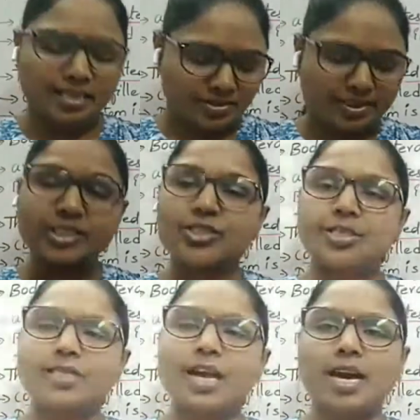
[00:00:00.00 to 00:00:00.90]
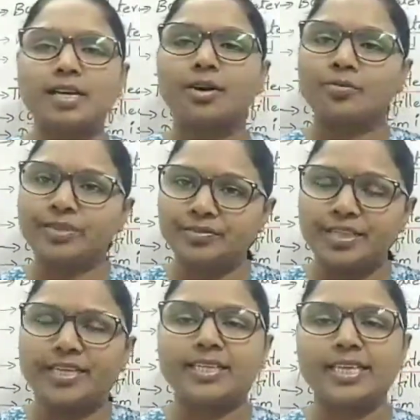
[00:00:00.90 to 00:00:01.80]
structures are of
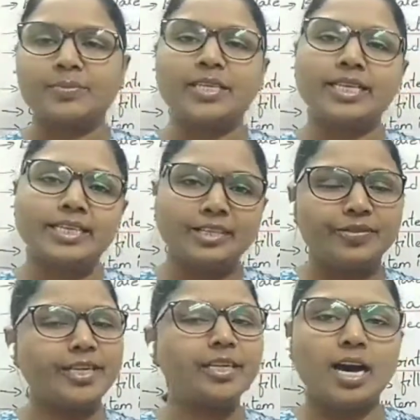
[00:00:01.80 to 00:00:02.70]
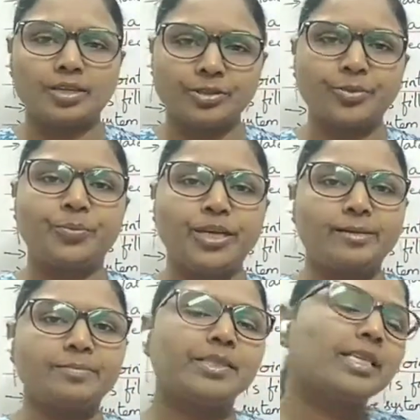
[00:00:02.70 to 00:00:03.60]
different types in different Arthropoda.
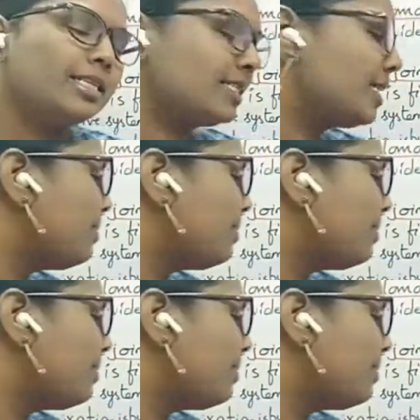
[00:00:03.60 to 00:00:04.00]
Some